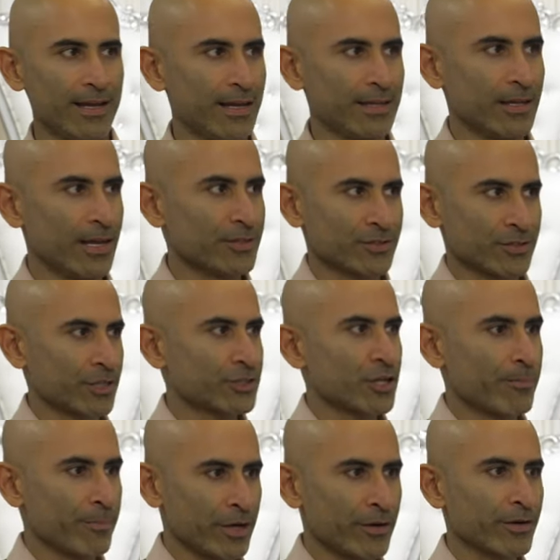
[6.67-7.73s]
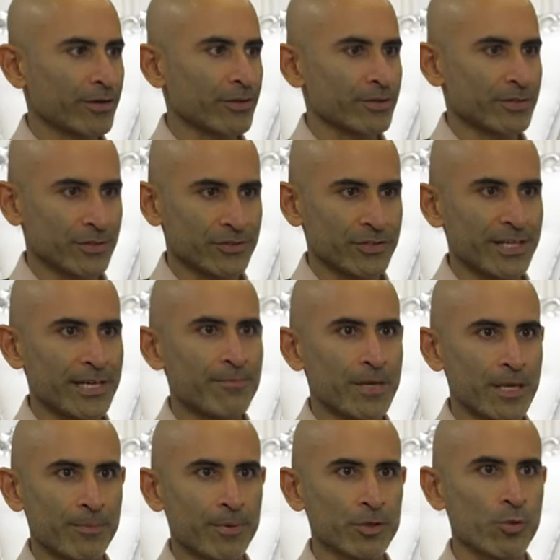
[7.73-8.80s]
It, it's such a miracle to see
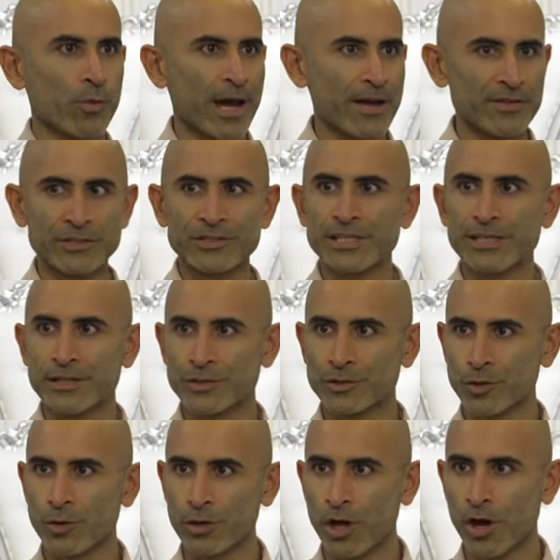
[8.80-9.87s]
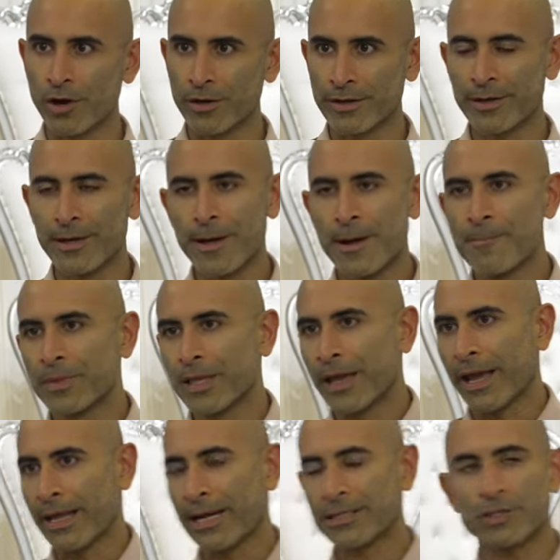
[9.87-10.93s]
people who I haven't seen in so long.
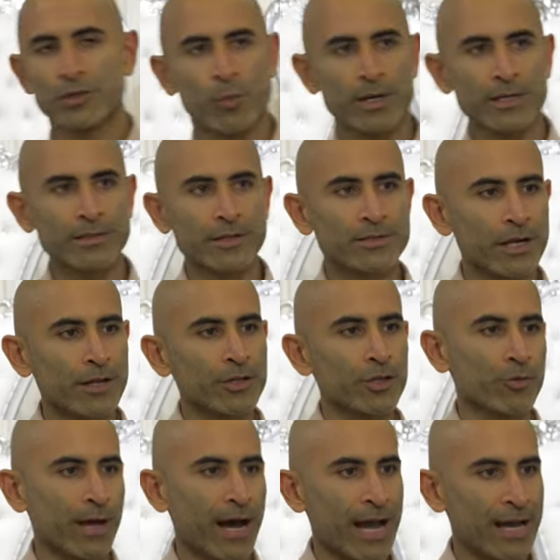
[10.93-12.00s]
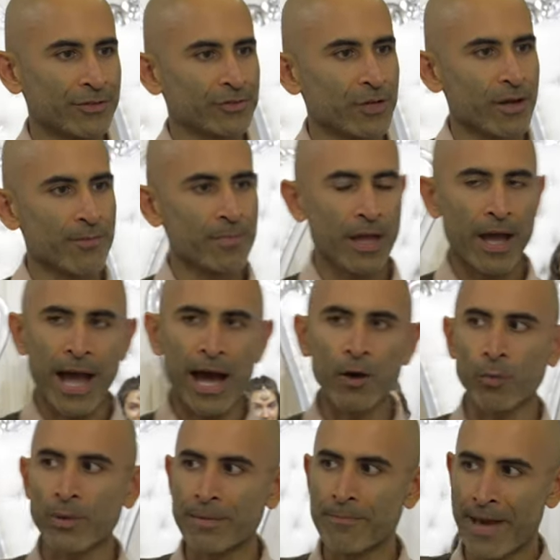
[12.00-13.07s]
And I just wanted to tell you guys
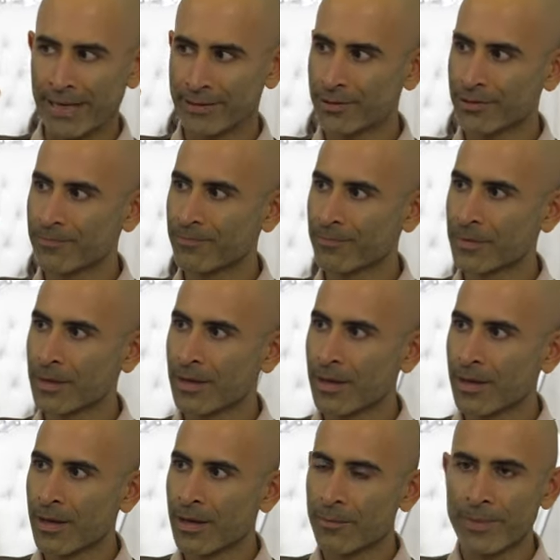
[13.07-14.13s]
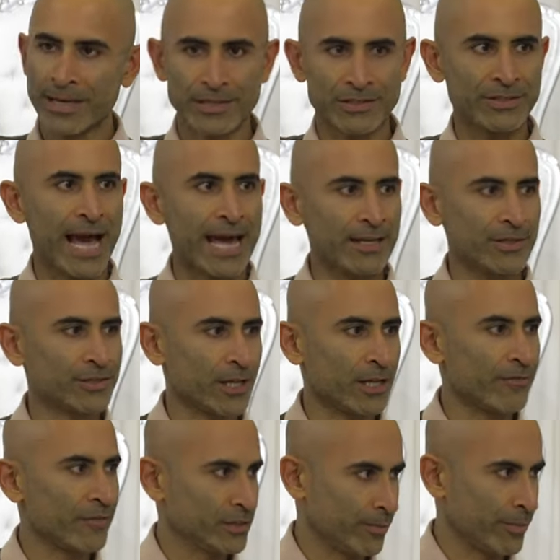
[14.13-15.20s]
how we met, because that
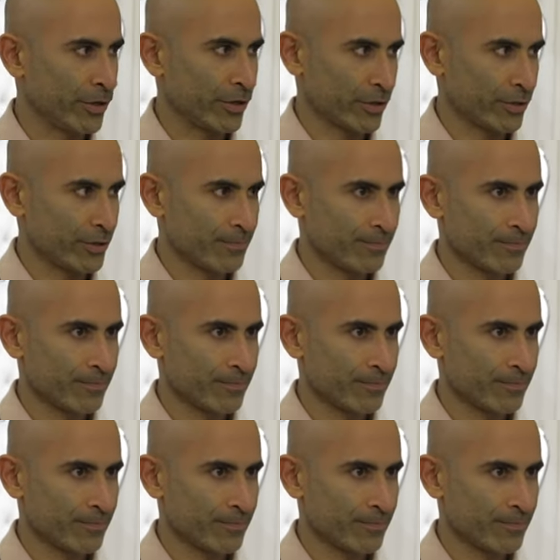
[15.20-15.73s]
itself is a miracle.